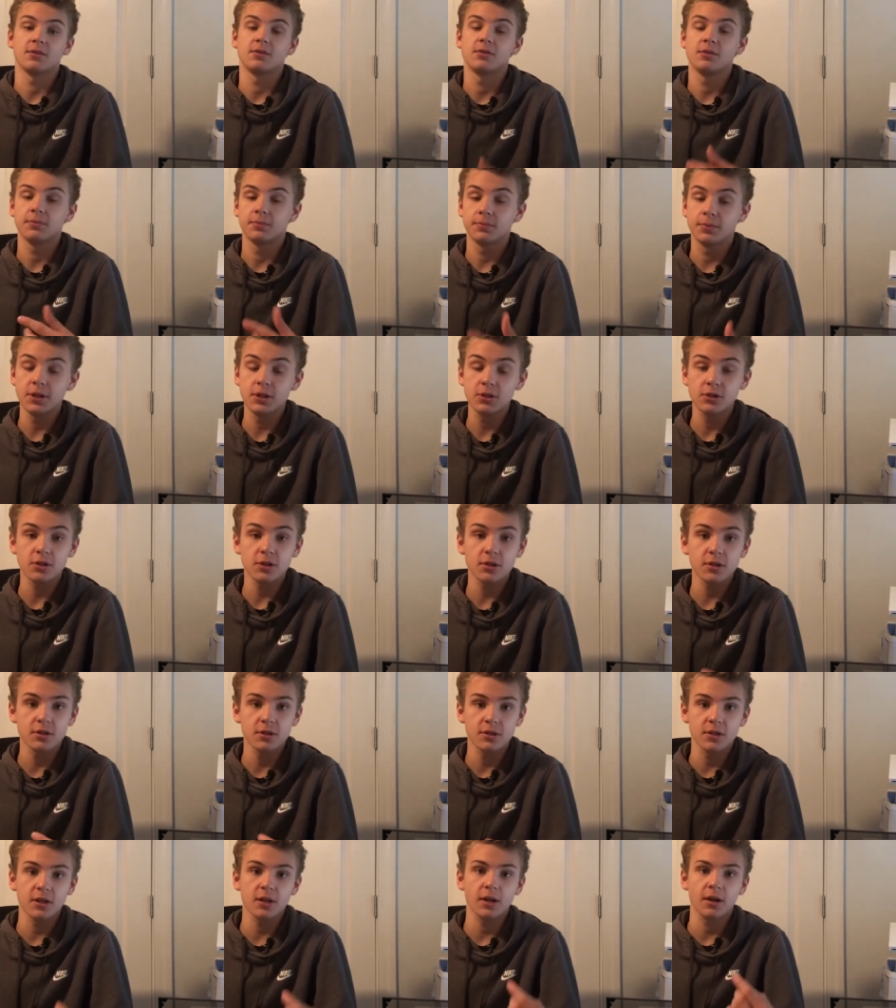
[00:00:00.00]
So be sure
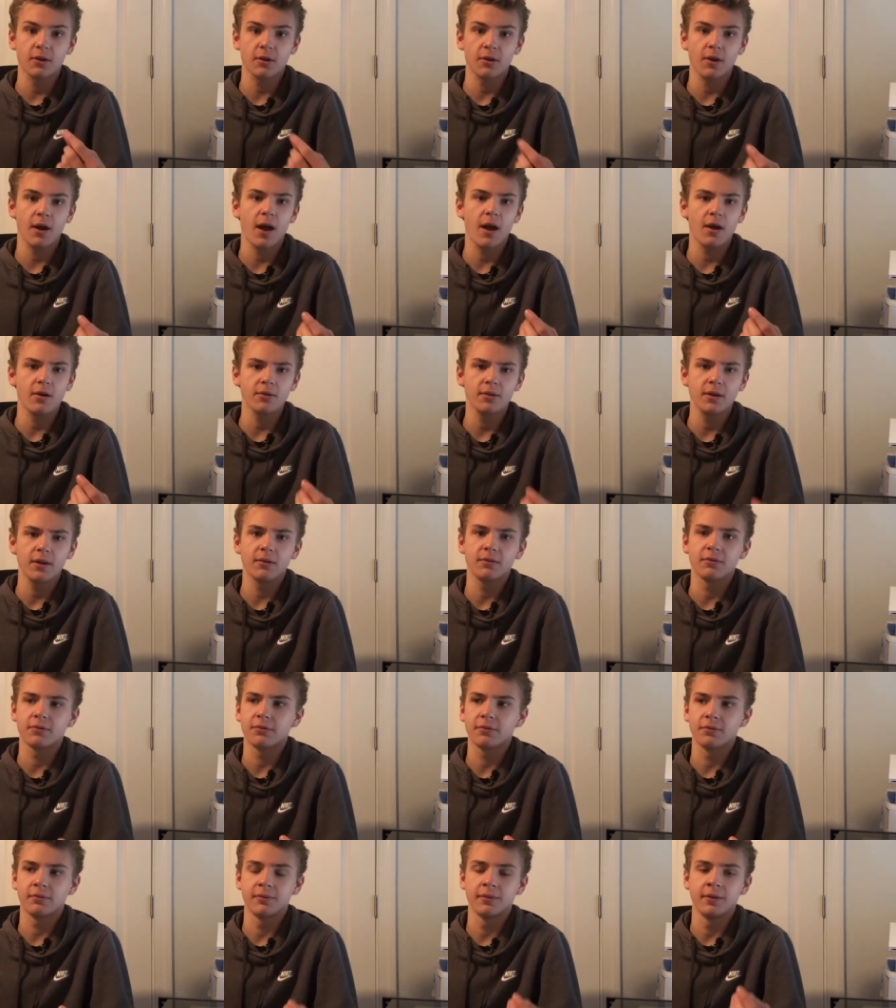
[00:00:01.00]
to stick around if
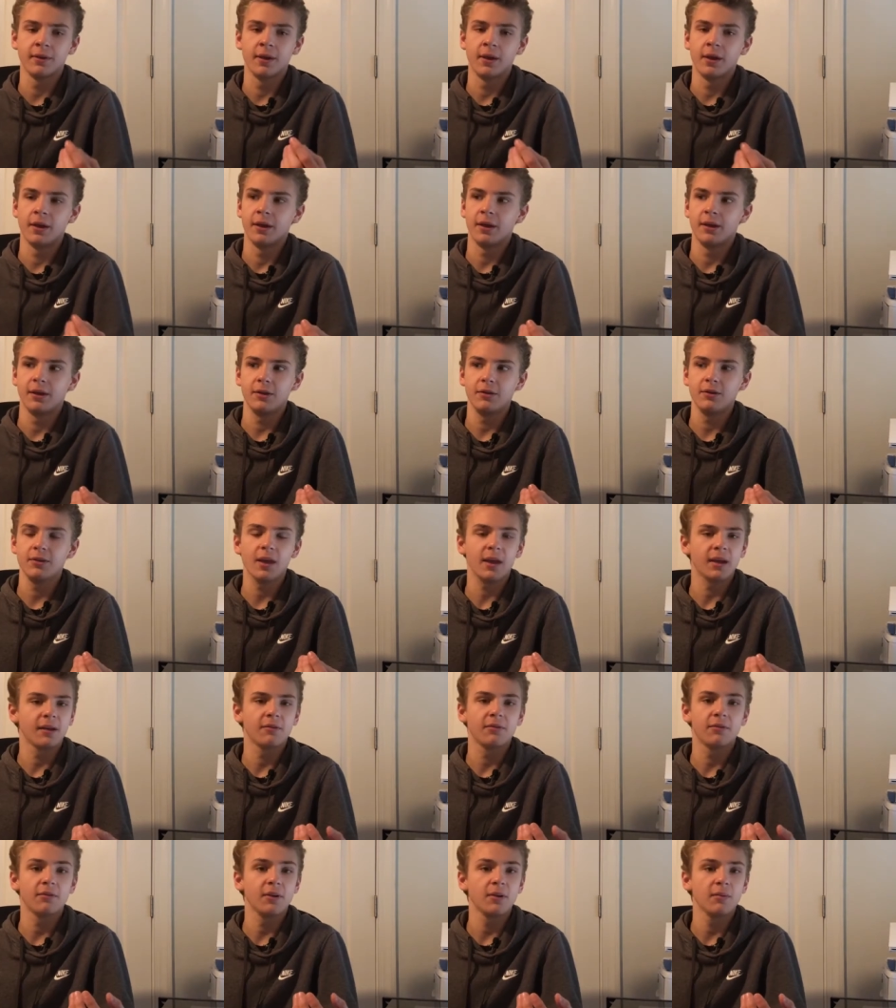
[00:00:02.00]
you
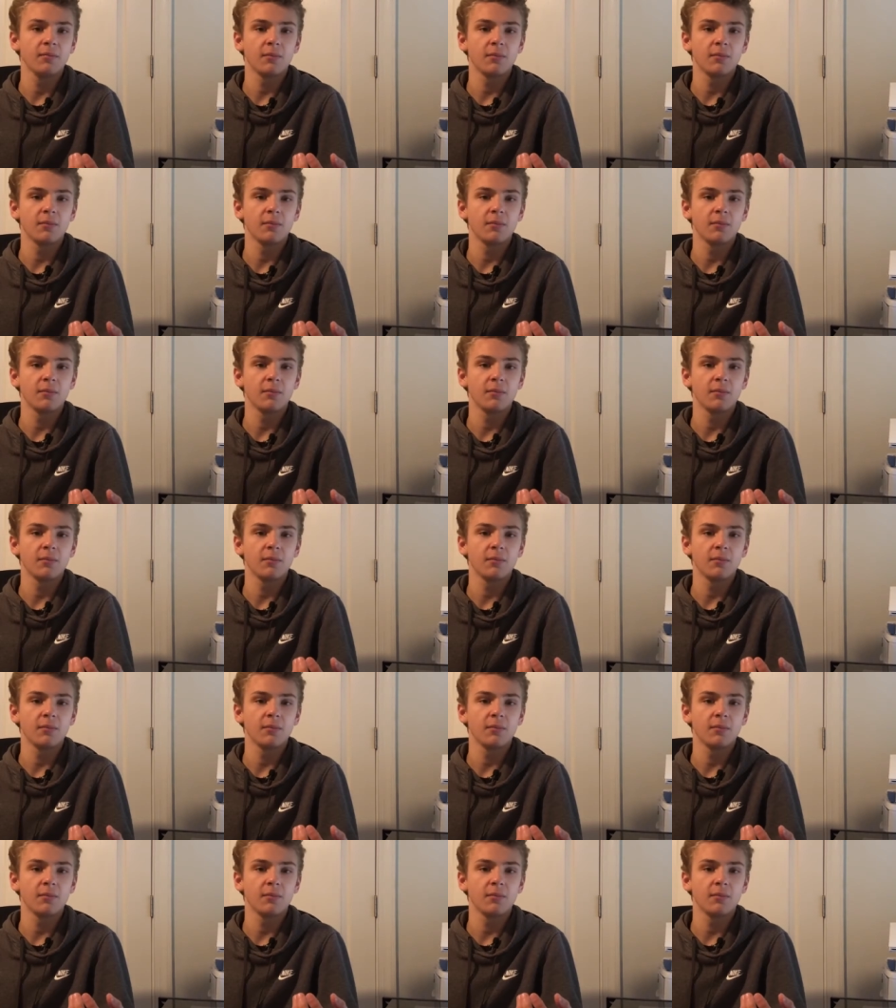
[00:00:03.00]
like free